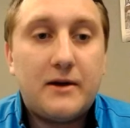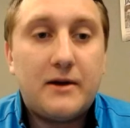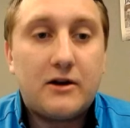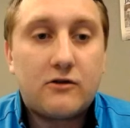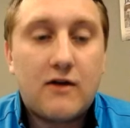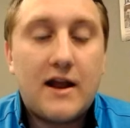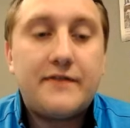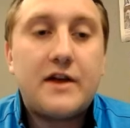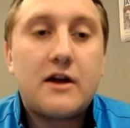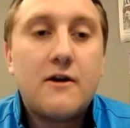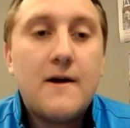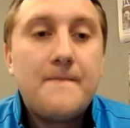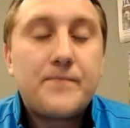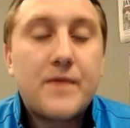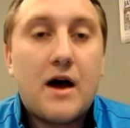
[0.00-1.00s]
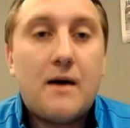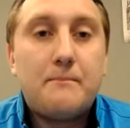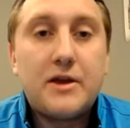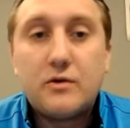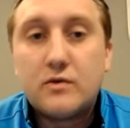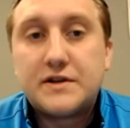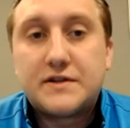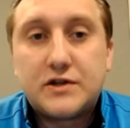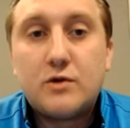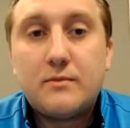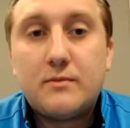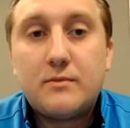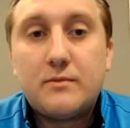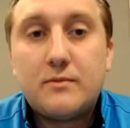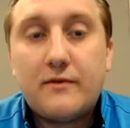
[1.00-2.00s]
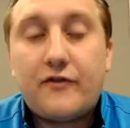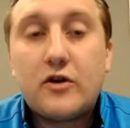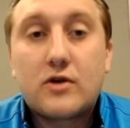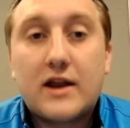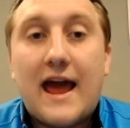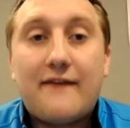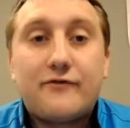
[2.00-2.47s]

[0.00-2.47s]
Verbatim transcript: of credit there. Um, but you would assume if you're going to have